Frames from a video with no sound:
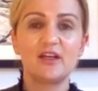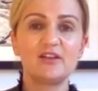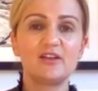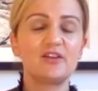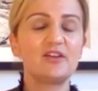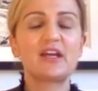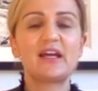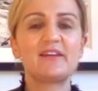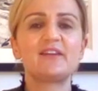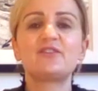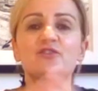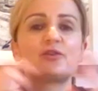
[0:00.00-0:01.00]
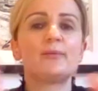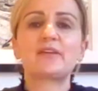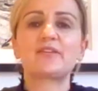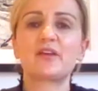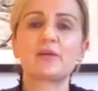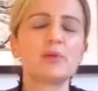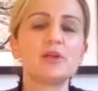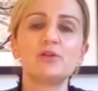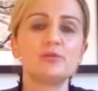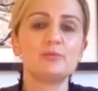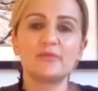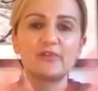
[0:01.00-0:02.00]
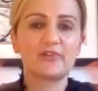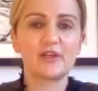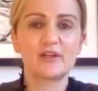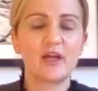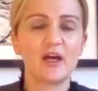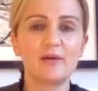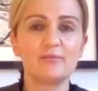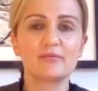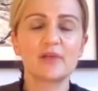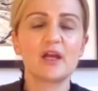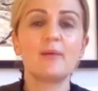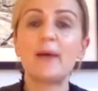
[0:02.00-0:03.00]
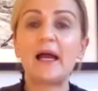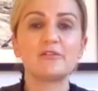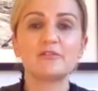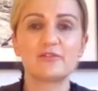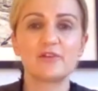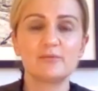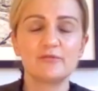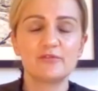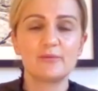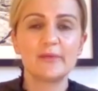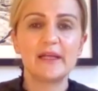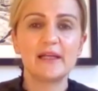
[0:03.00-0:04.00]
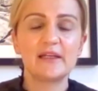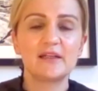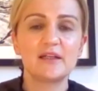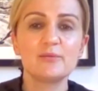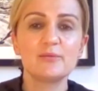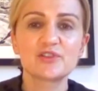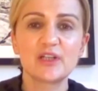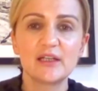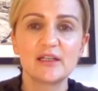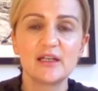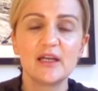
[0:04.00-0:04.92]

you know you get these dramatic plumes that um, come out from from an LED machine.